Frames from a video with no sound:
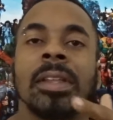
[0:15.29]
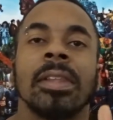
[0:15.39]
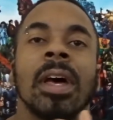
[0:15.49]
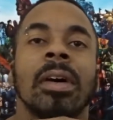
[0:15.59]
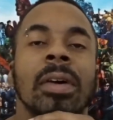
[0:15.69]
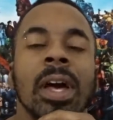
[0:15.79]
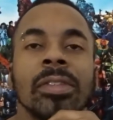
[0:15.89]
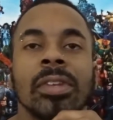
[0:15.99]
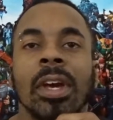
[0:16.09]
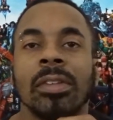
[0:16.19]
Now,
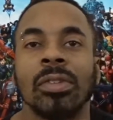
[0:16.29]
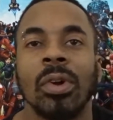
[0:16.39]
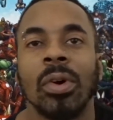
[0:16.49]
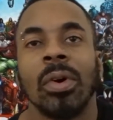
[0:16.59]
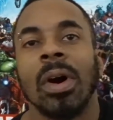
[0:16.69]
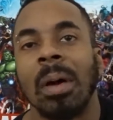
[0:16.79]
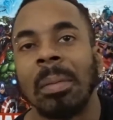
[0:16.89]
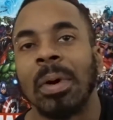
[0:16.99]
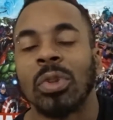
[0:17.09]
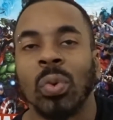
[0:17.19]
as you guys know, I'm
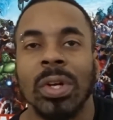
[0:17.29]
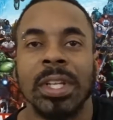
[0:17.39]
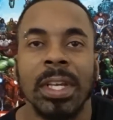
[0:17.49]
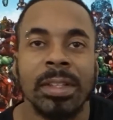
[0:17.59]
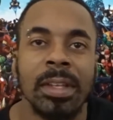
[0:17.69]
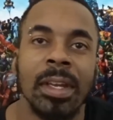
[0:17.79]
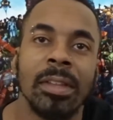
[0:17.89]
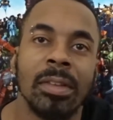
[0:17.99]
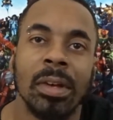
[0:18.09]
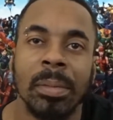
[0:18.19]
about 28
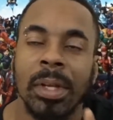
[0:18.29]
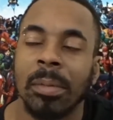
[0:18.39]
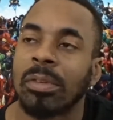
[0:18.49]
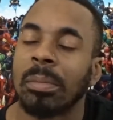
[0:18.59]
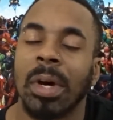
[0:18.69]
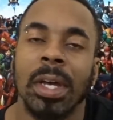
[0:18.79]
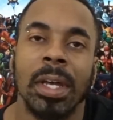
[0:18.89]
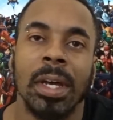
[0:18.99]
days coming up to my